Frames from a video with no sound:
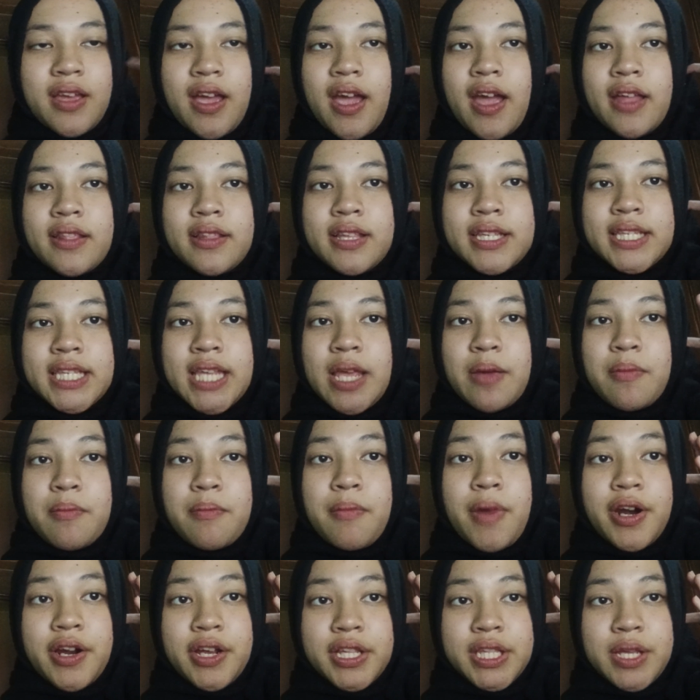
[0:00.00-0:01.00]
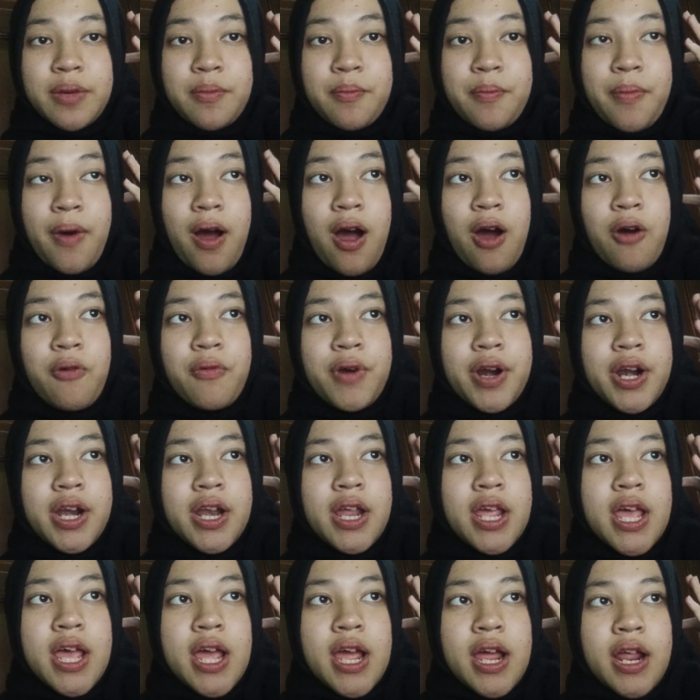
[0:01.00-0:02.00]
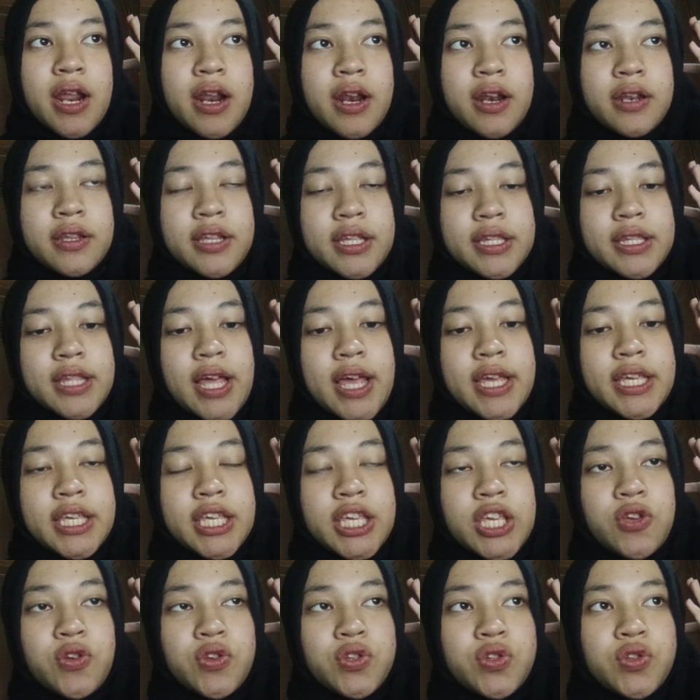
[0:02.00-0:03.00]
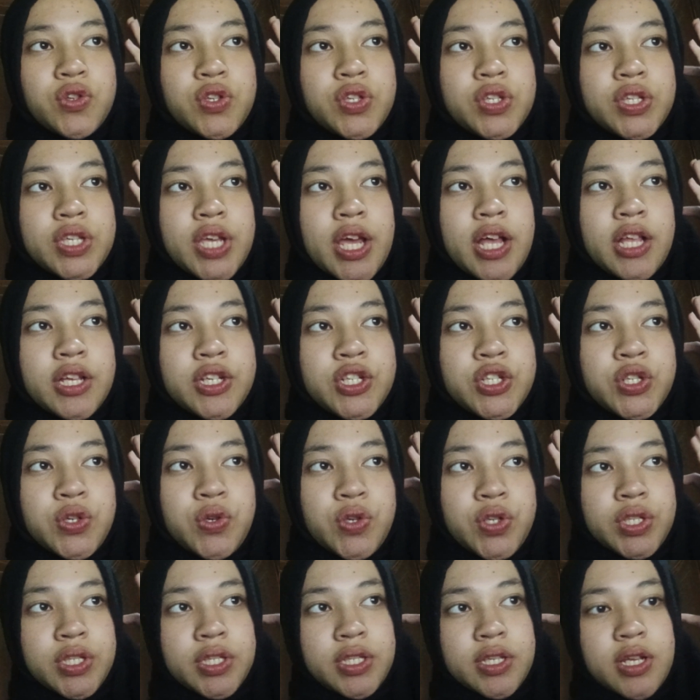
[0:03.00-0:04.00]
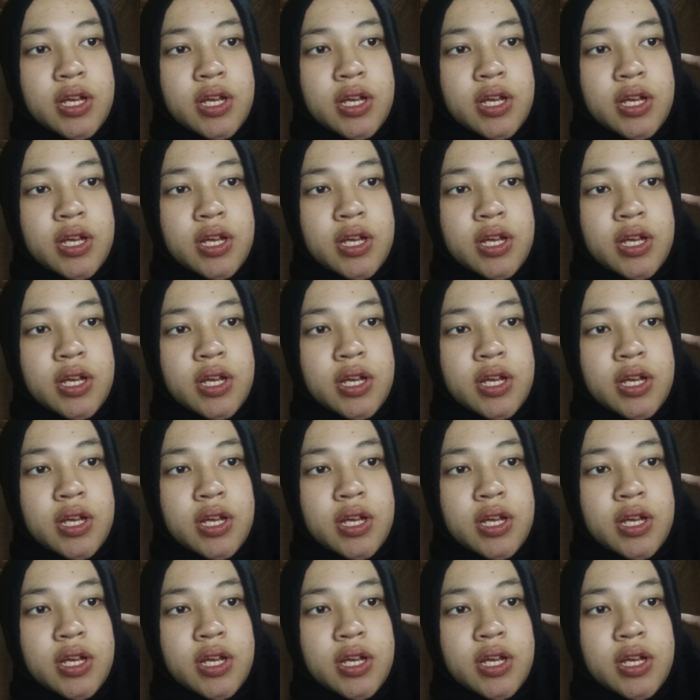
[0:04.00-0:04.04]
And the same marketing power that Nike used to sell shoes